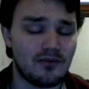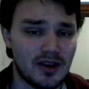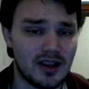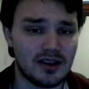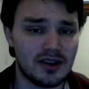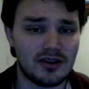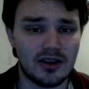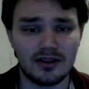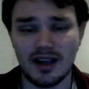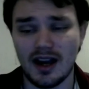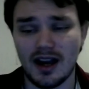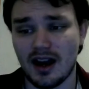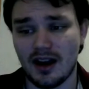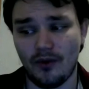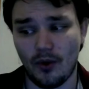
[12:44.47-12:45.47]
really good
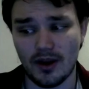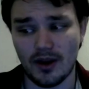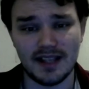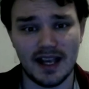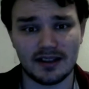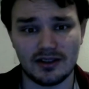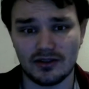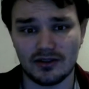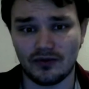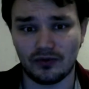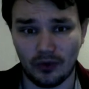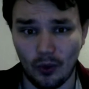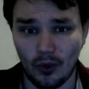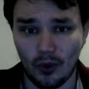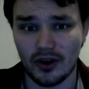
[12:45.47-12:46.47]
voice actors
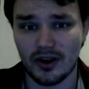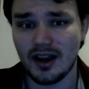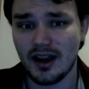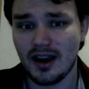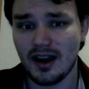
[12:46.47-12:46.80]
for